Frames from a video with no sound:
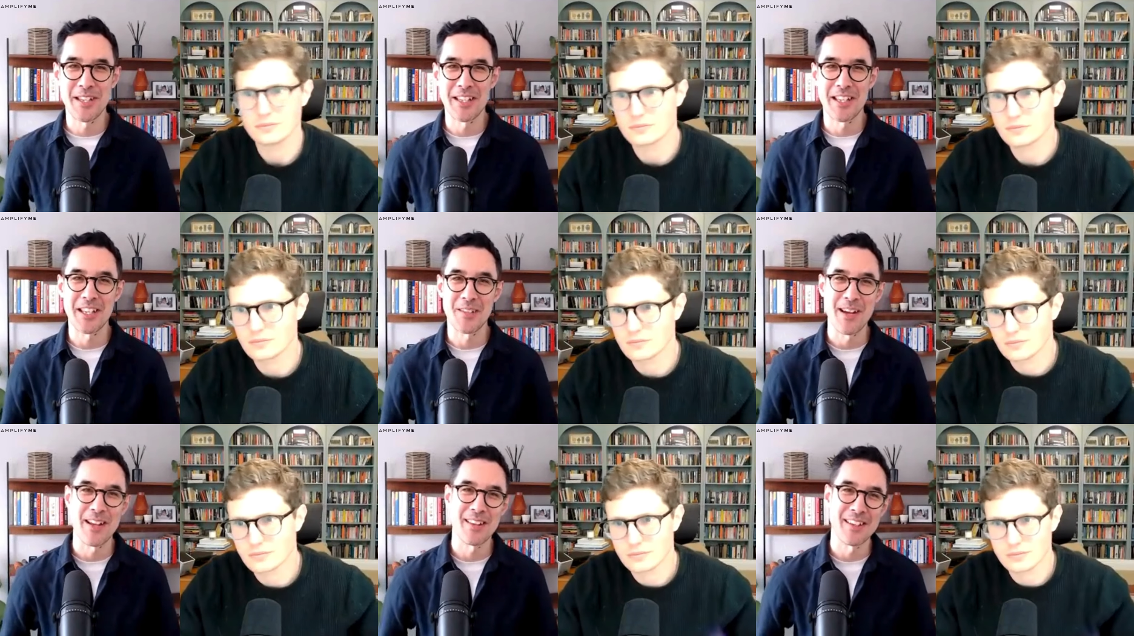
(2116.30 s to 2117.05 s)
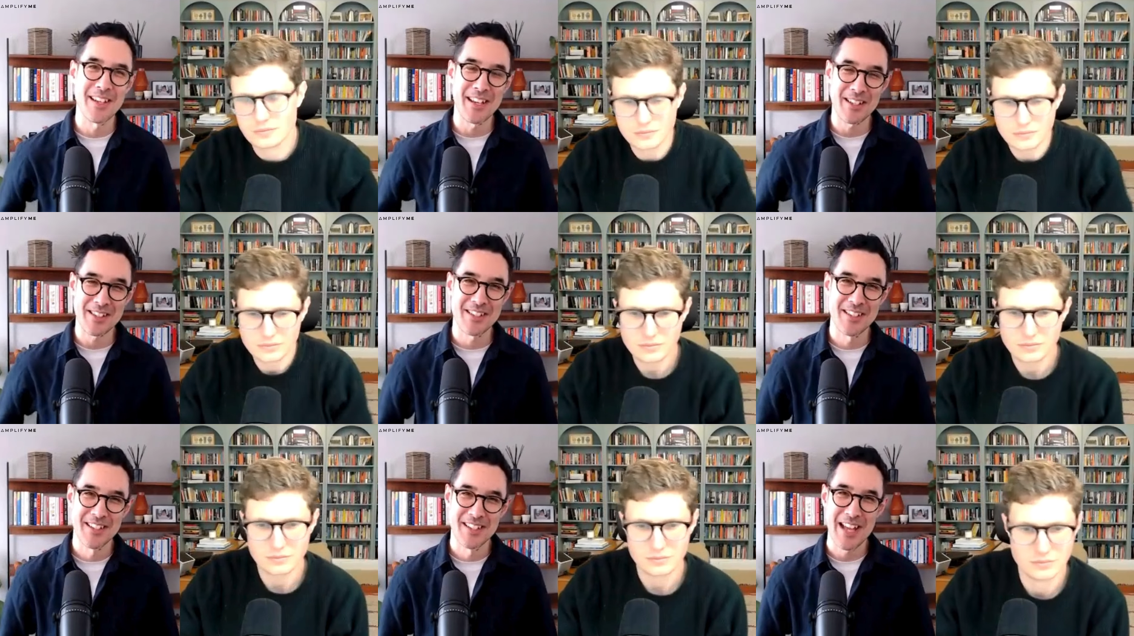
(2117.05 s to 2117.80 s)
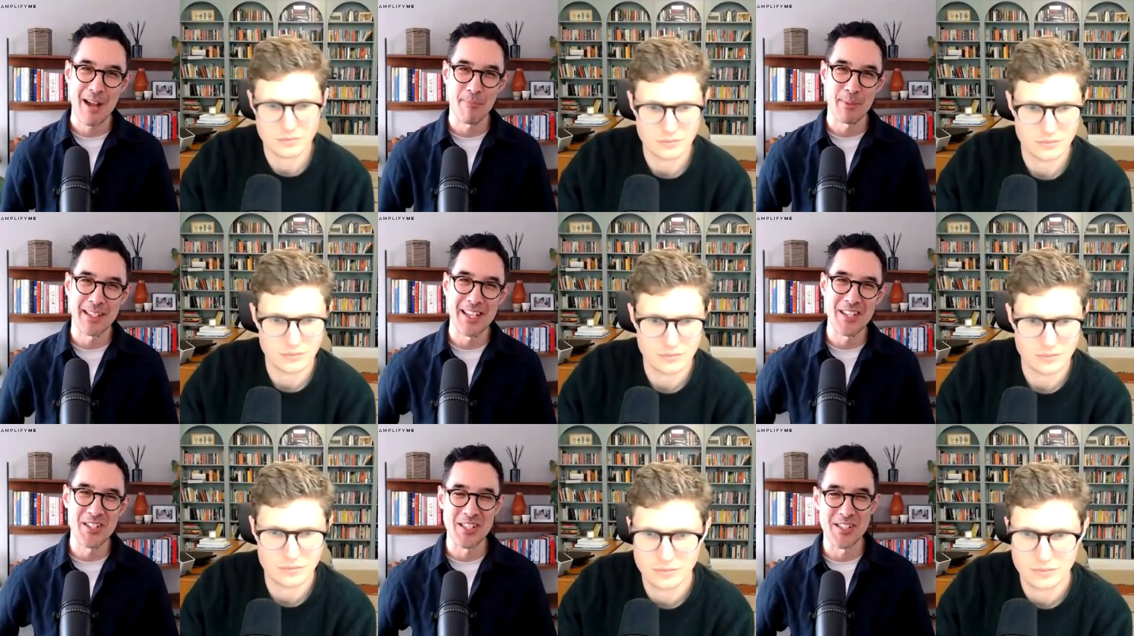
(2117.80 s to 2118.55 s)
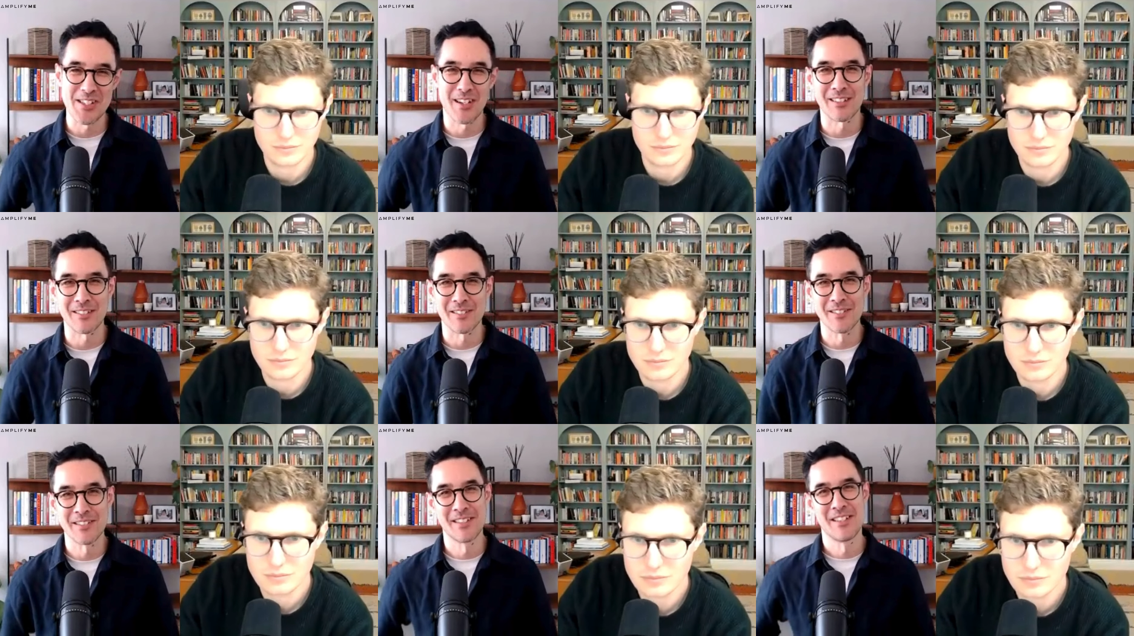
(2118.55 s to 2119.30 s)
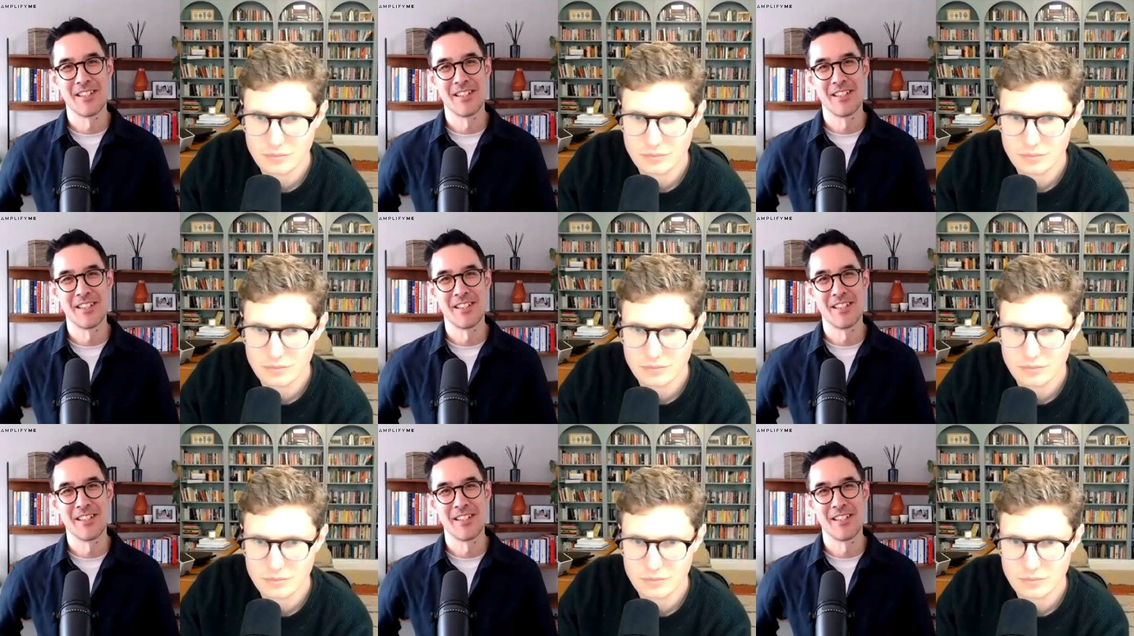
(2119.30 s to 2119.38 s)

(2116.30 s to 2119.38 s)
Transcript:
Speaker 1: thinking about the next application cycle.